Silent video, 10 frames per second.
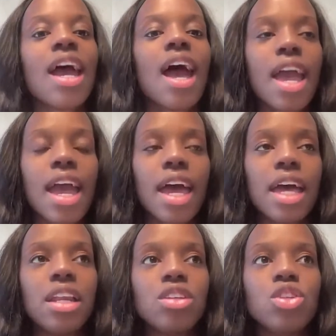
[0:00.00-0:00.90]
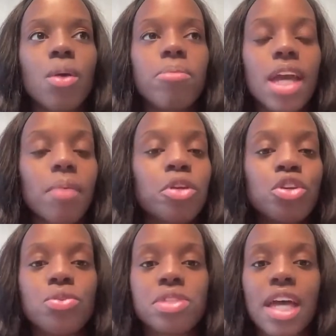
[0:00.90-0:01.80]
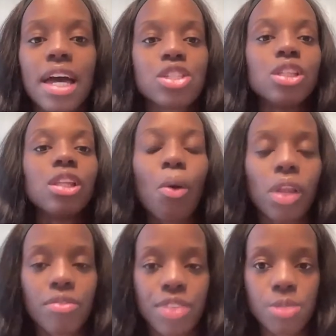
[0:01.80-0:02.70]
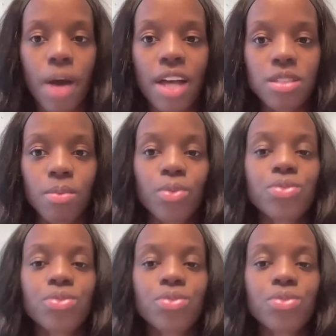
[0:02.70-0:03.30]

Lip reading: and, be able to use it as low lift as possible.